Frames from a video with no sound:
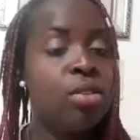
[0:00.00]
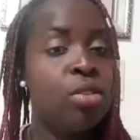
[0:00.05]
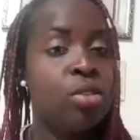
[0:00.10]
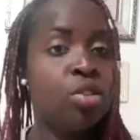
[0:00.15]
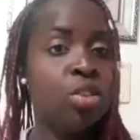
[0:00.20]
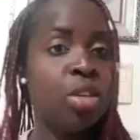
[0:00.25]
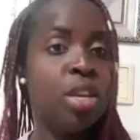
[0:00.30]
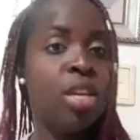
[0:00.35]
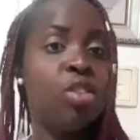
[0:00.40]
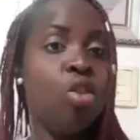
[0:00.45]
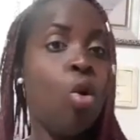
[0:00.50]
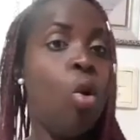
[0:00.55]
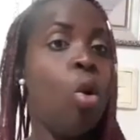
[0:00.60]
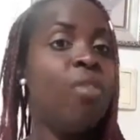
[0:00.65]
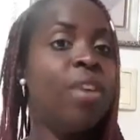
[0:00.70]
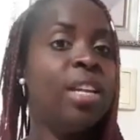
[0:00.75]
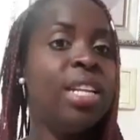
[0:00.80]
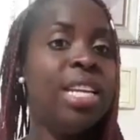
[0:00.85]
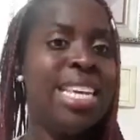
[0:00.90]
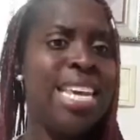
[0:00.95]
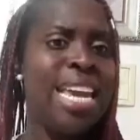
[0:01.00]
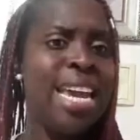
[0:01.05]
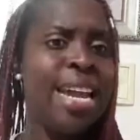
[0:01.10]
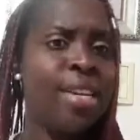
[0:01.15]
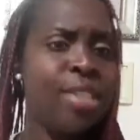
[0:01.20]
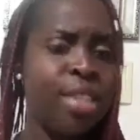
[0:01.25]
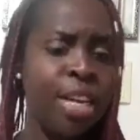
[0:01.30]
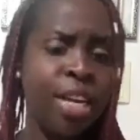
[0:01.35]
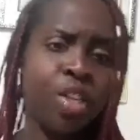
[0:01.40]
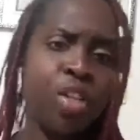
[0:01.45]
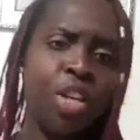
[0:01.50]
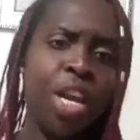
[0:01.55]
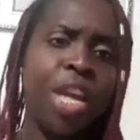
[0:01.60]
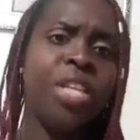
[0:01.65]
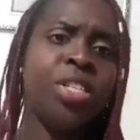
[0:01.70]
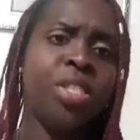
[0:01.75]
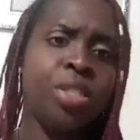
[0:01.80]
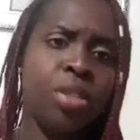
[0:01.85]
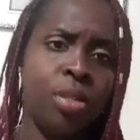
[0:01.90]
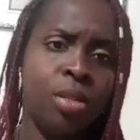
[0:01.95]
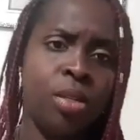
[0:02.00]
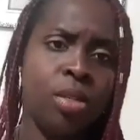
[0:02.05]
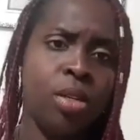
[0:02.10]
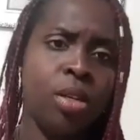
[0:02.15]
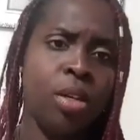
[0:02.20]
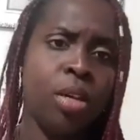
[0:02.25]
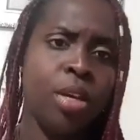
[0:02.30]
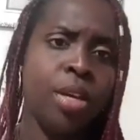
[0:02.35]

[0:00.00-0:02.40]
to teach. Over the years it changes.